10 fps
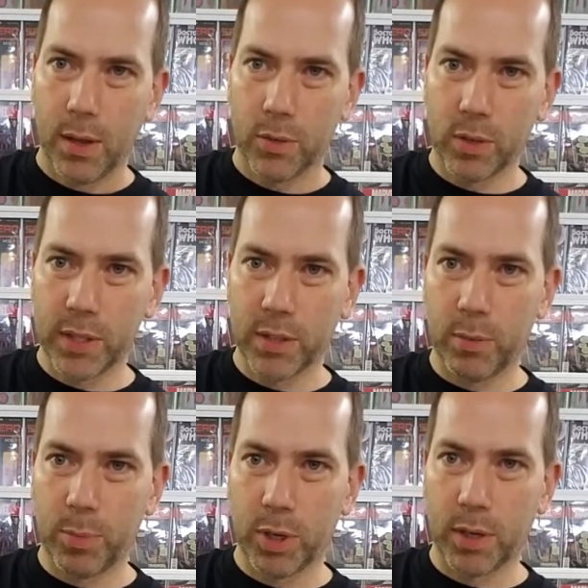So nice
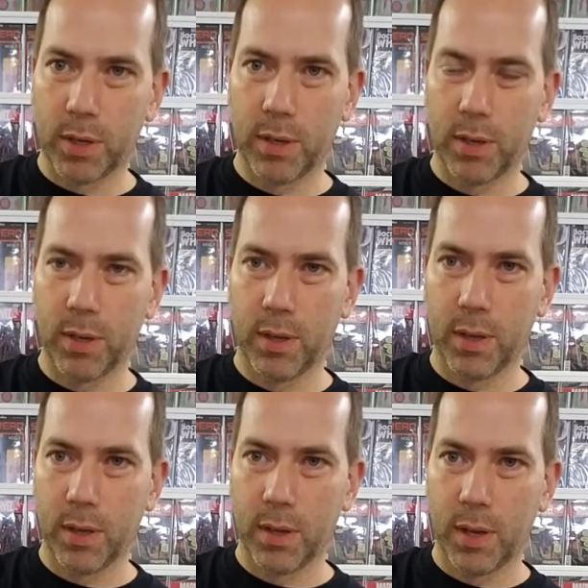little book.
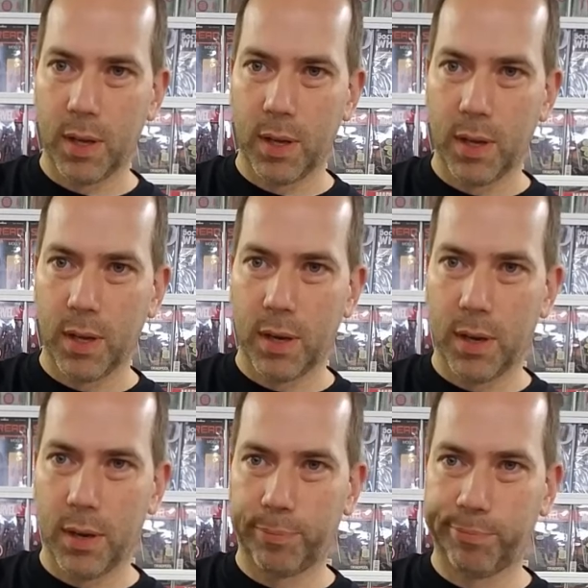
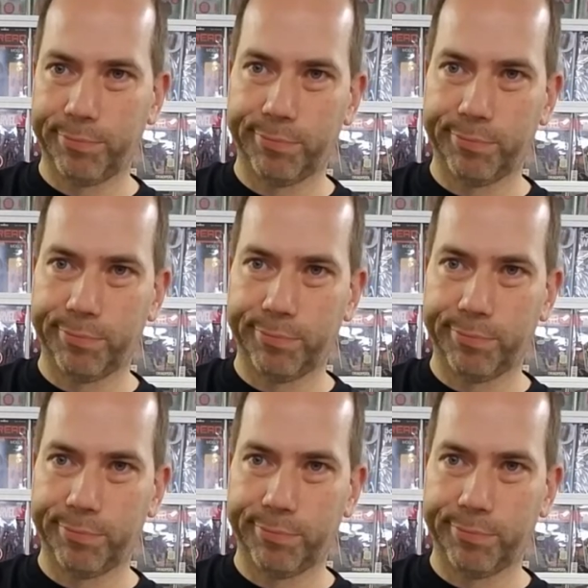I